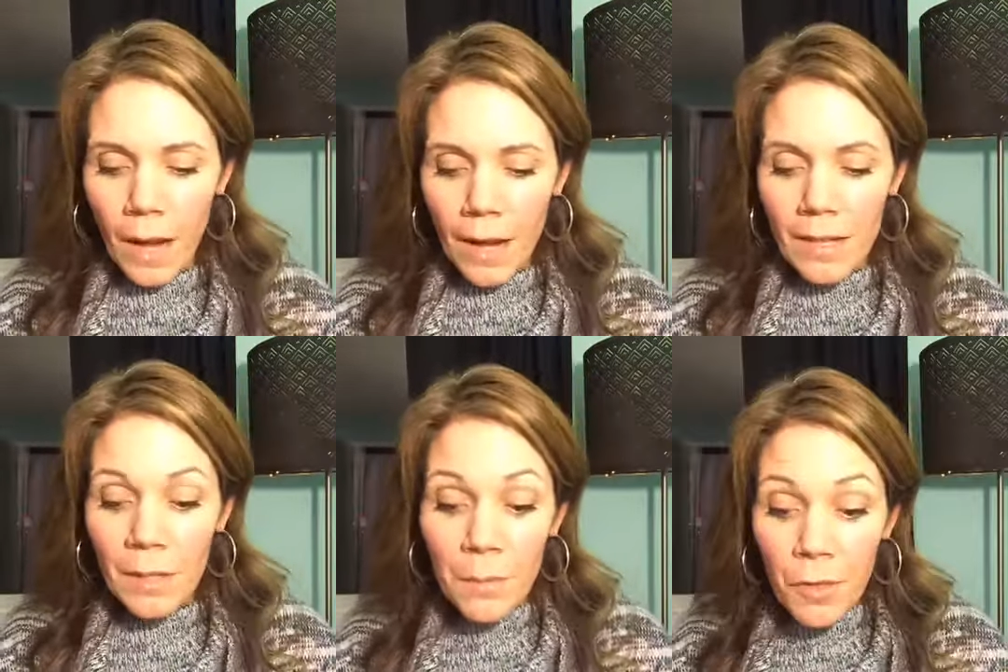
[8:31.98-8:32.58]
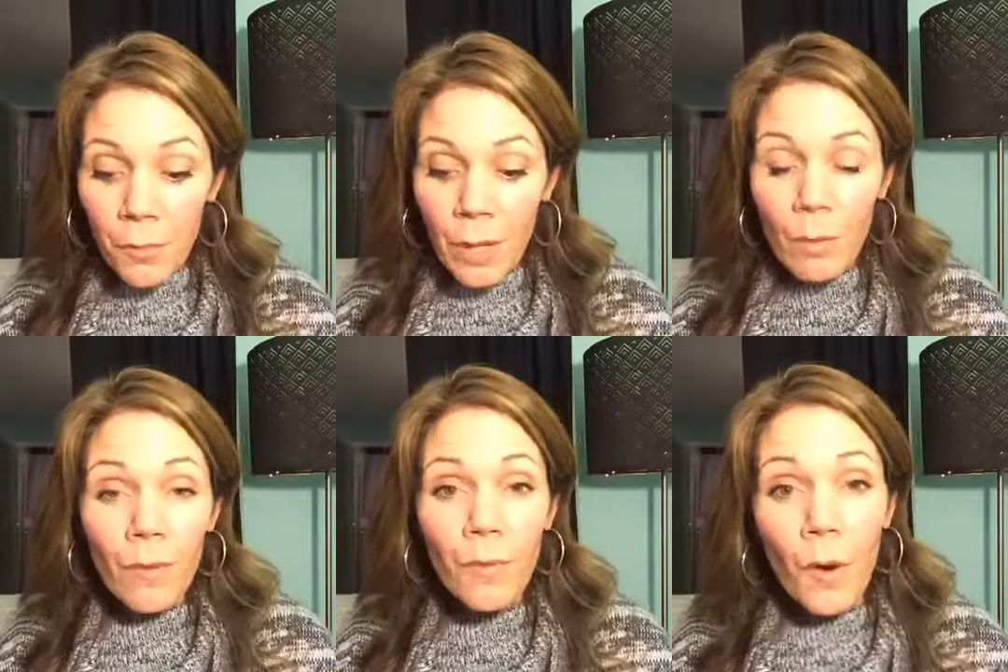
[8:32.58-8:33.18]
Number three, we
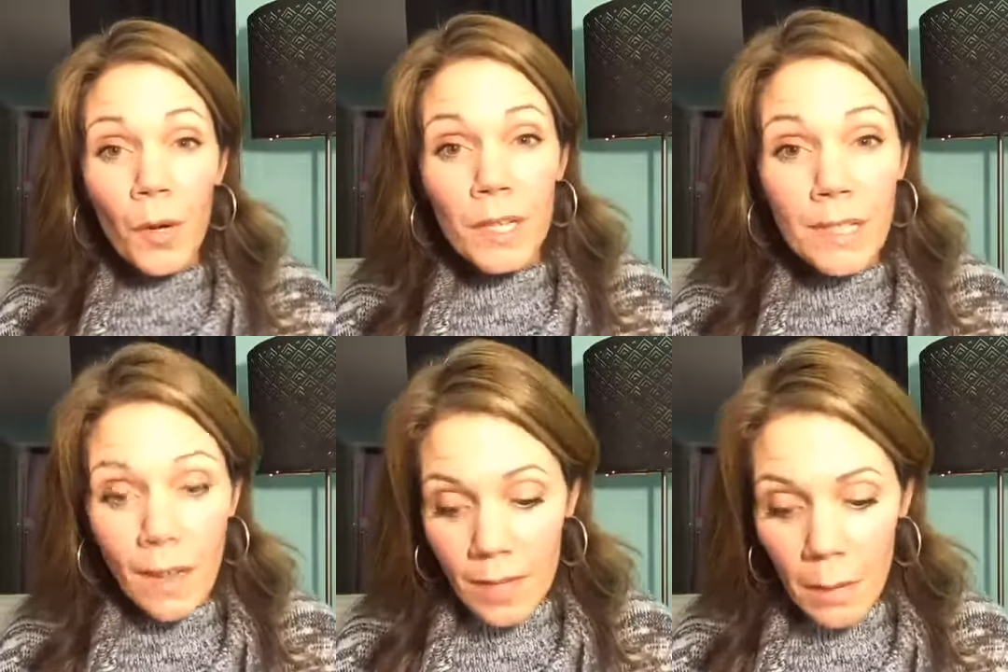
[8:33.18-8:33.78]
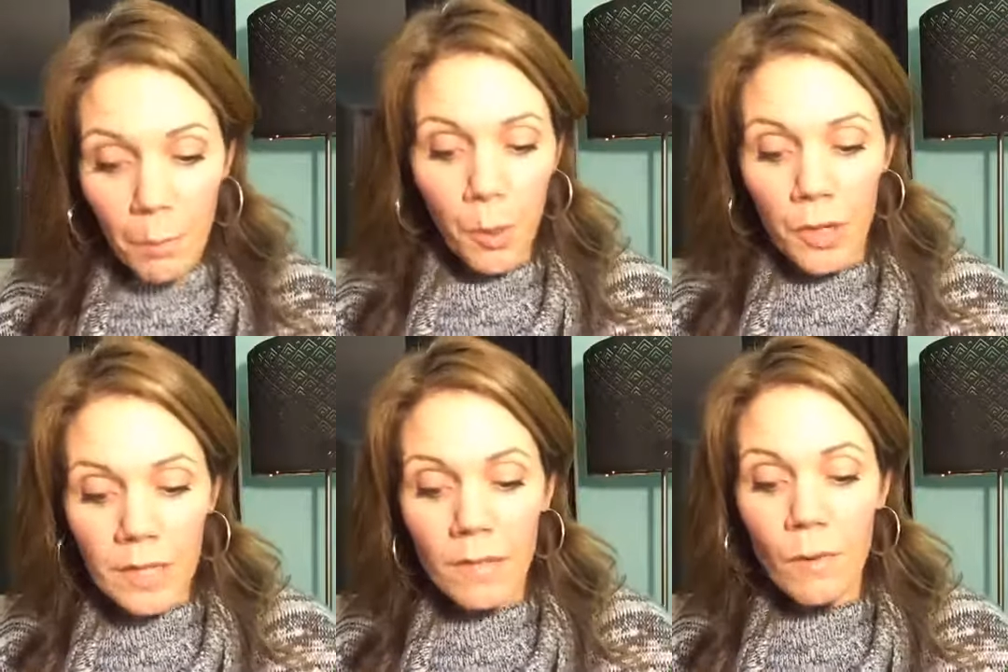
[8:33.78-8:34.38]
focus on the
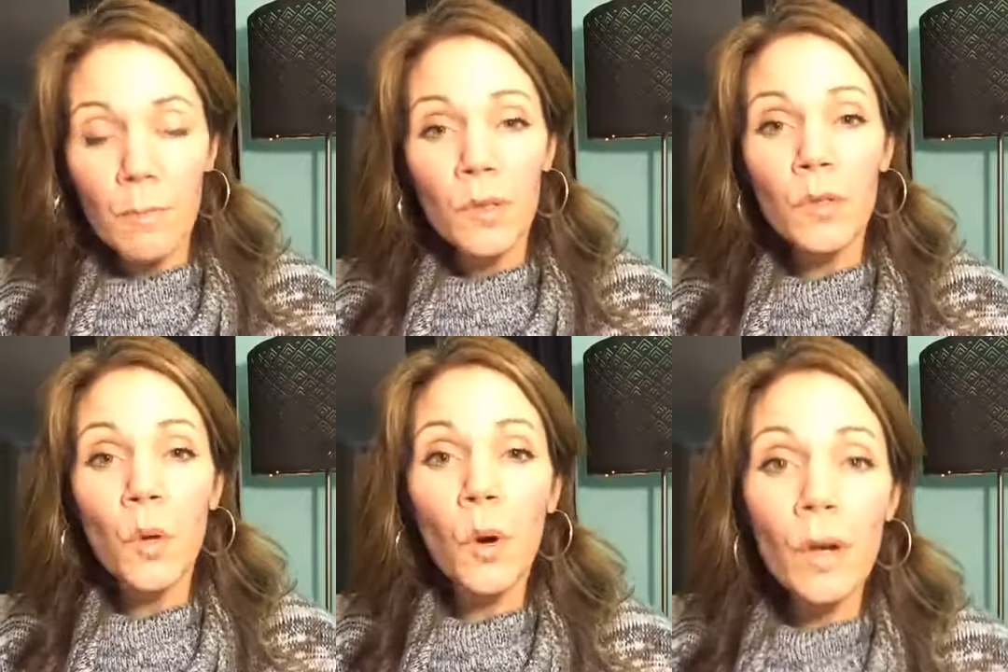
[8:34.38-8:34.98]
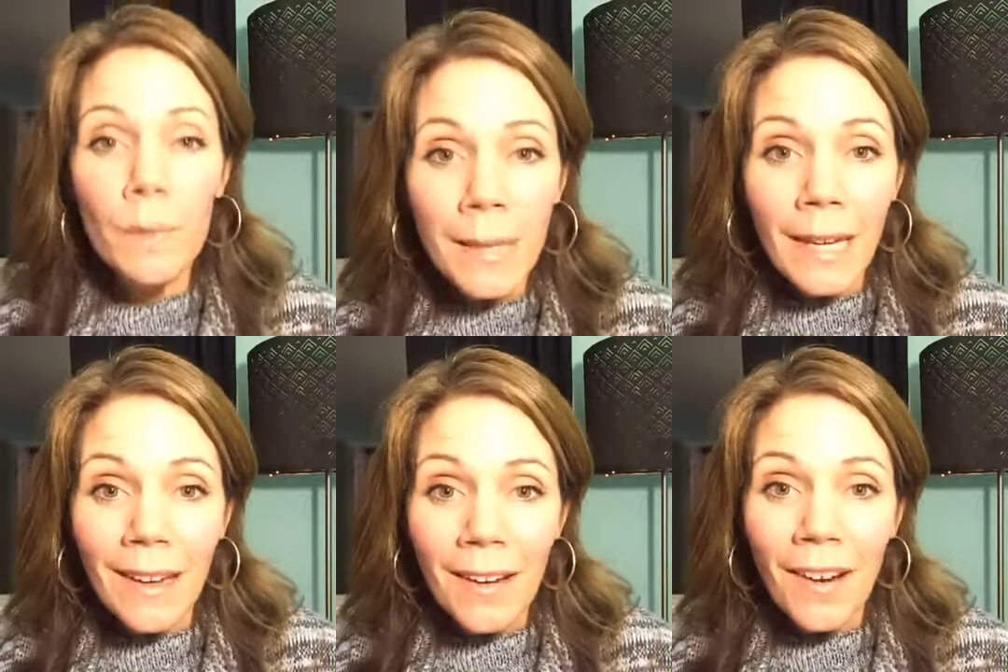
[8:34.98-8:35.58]
importance of
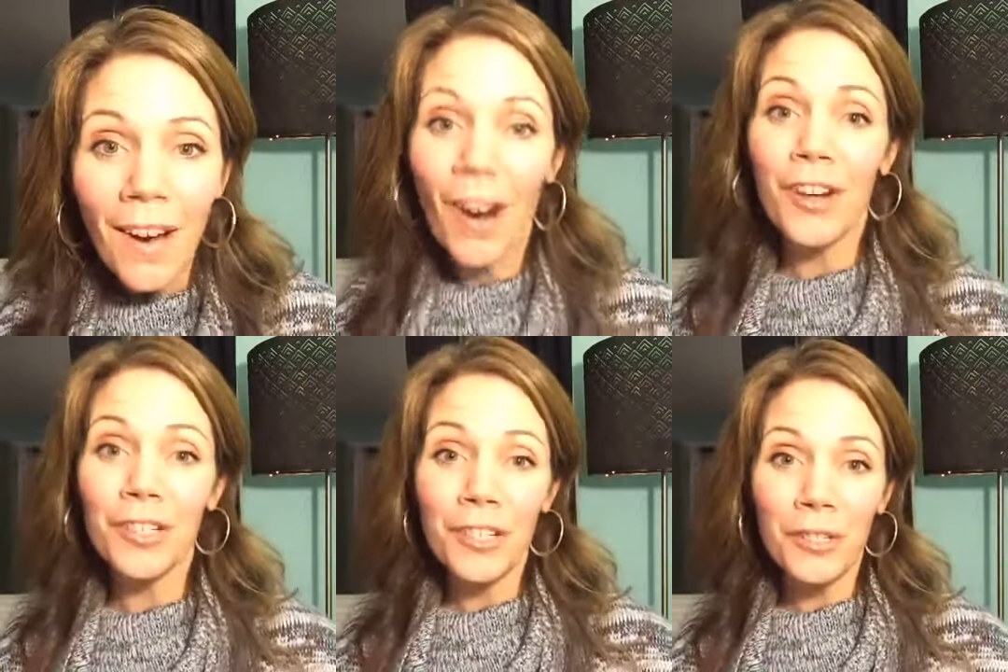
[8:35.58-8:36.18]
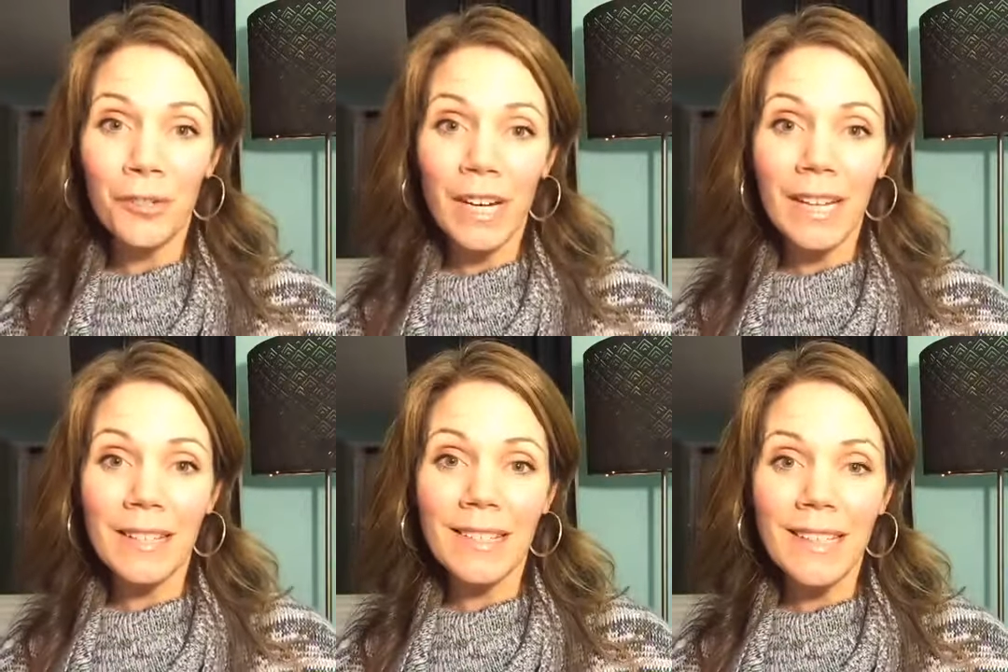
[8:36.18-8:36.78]
absorbing our
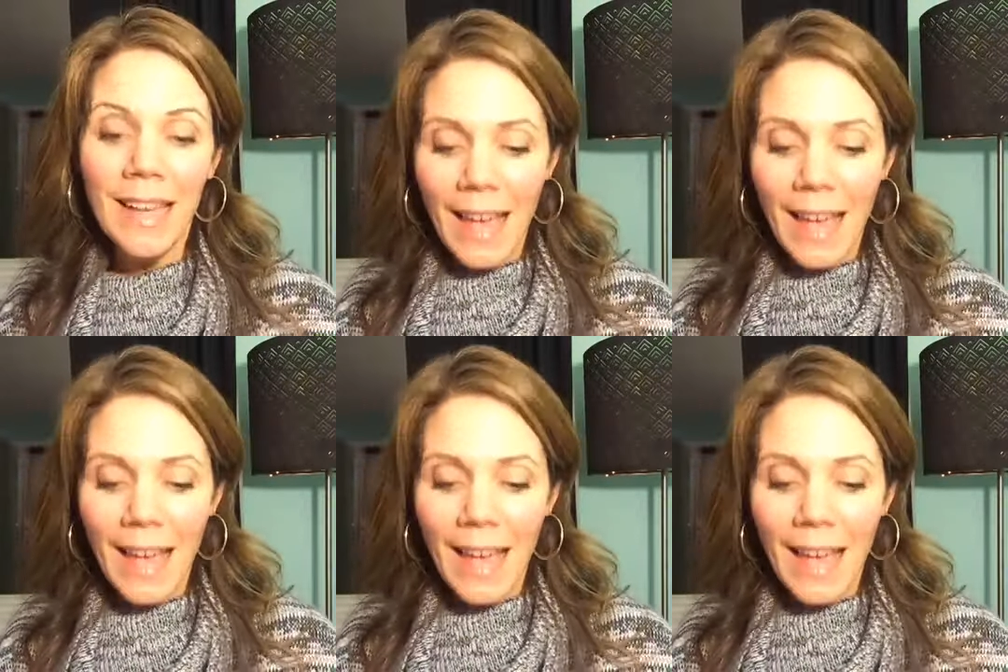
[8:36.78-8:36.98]
nutrients.